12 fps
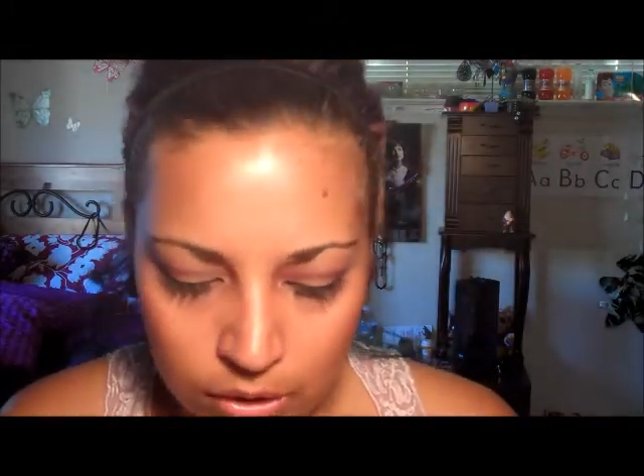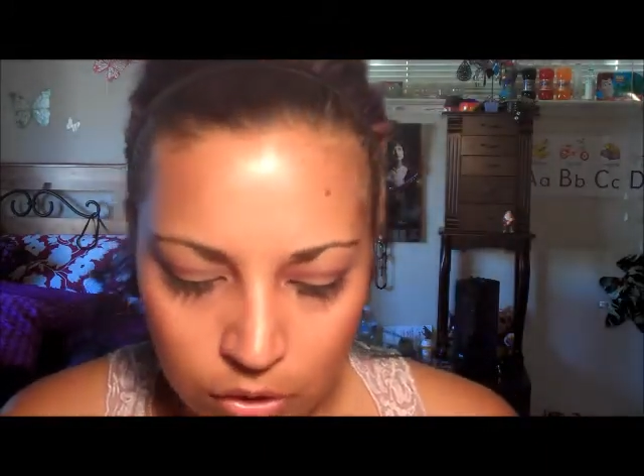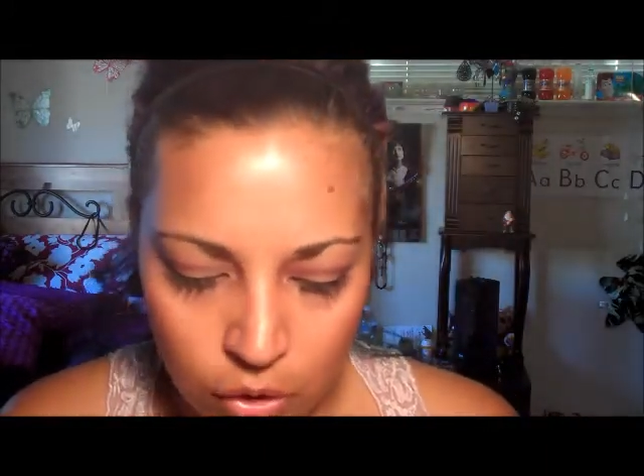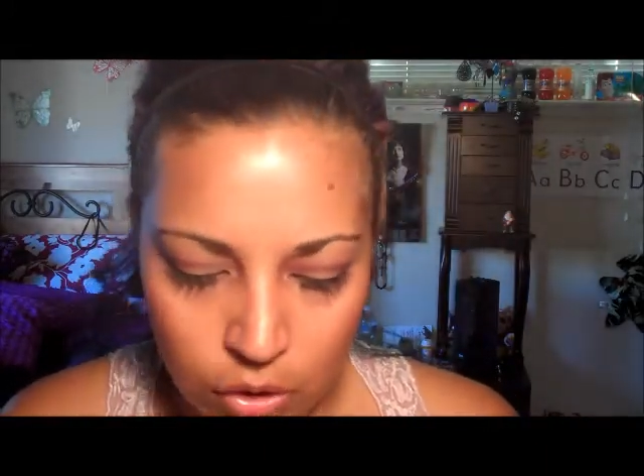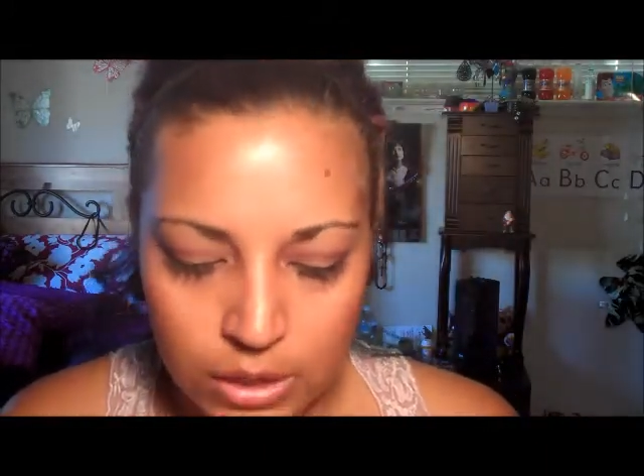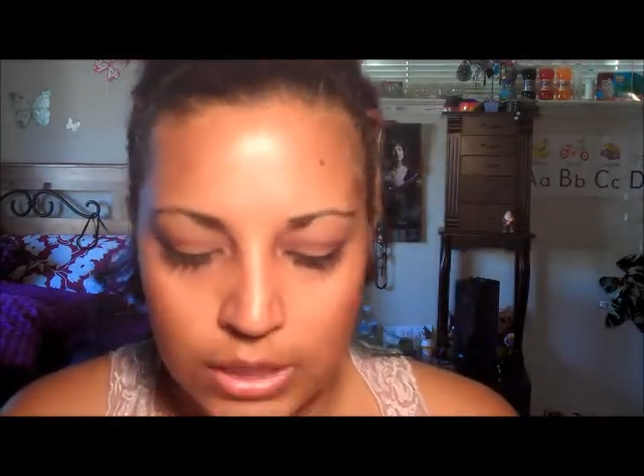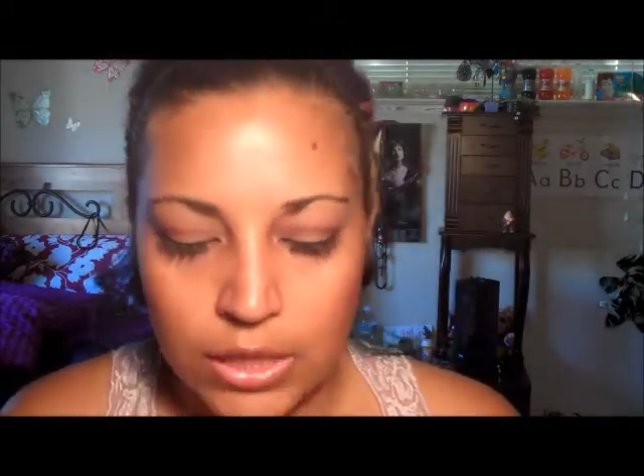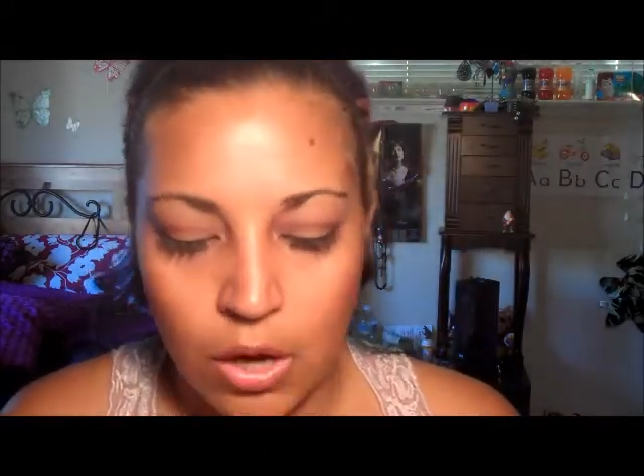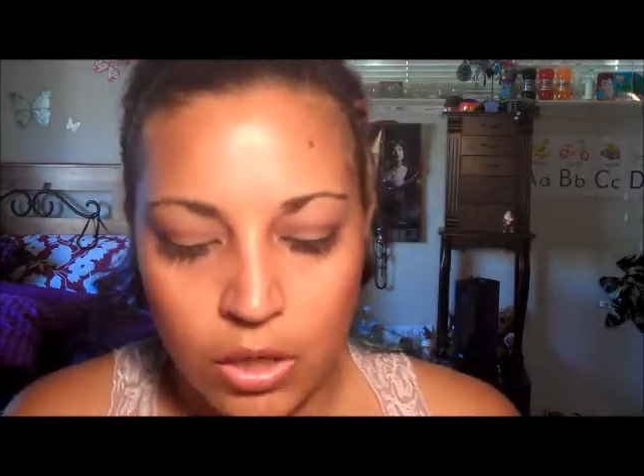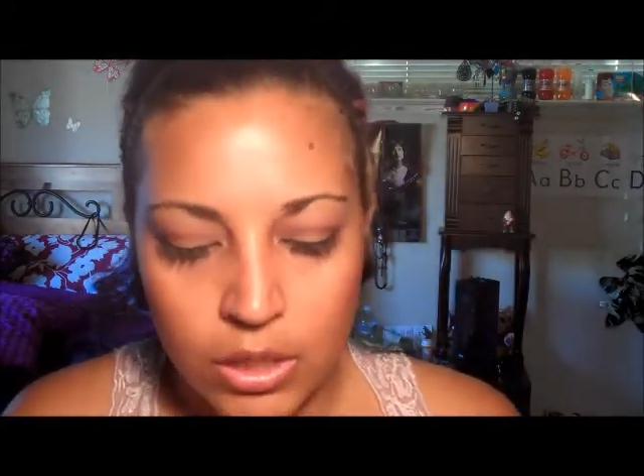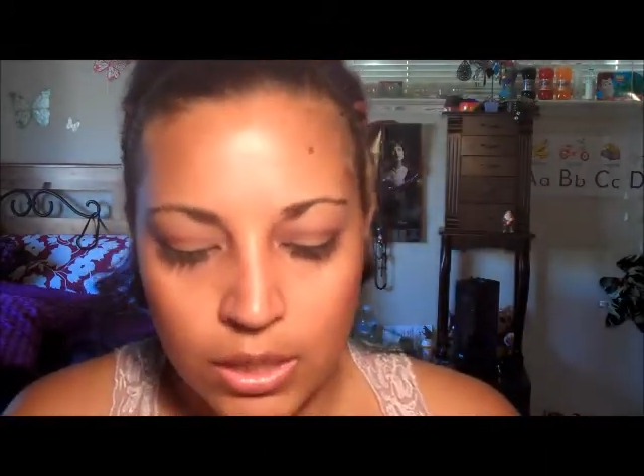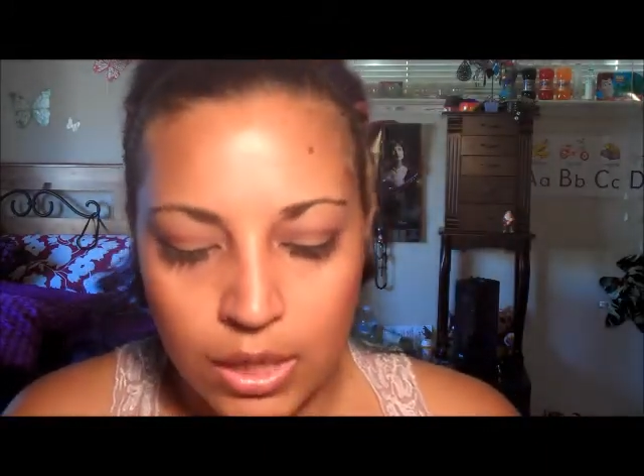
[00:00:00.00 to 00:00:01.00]
It's called
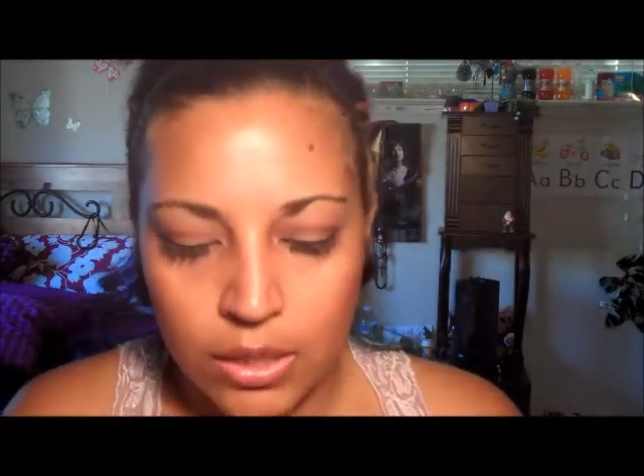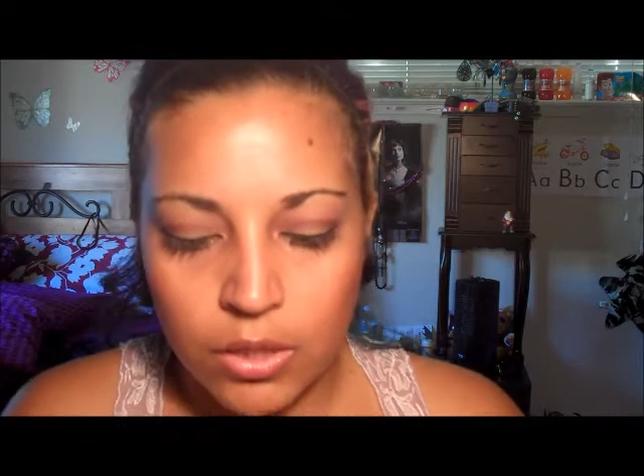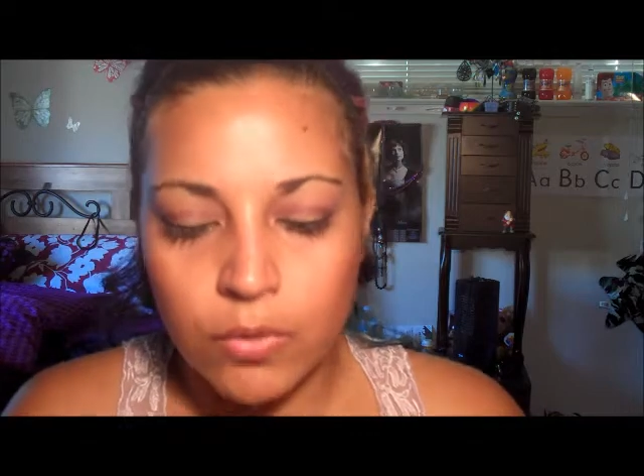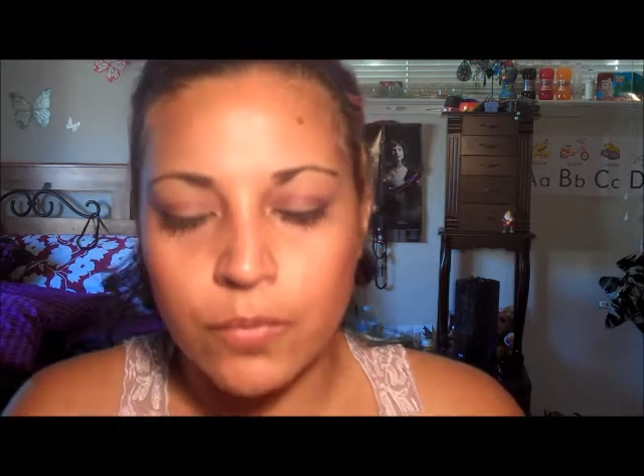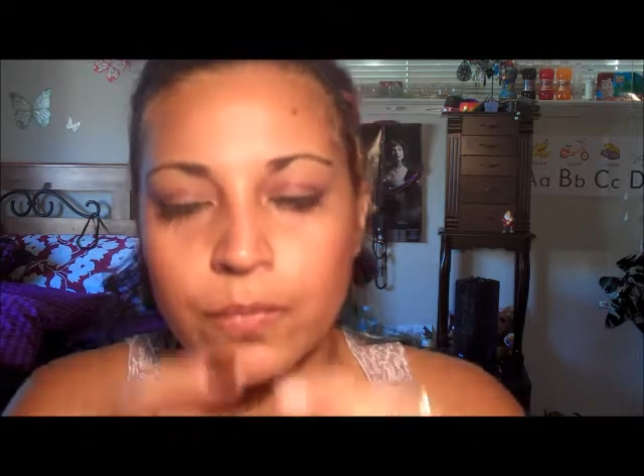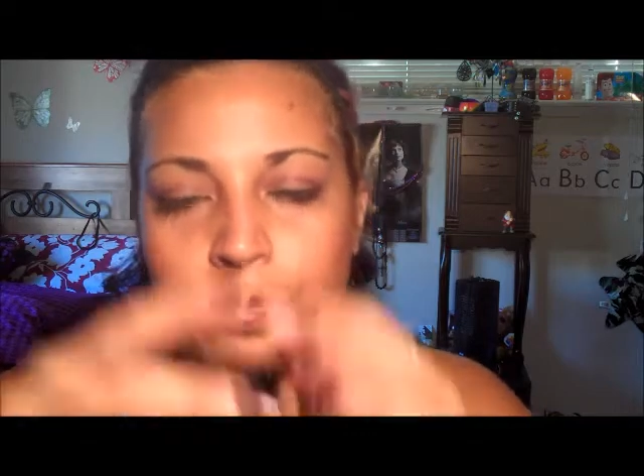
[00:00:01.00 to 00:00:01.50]
Neon Yellow.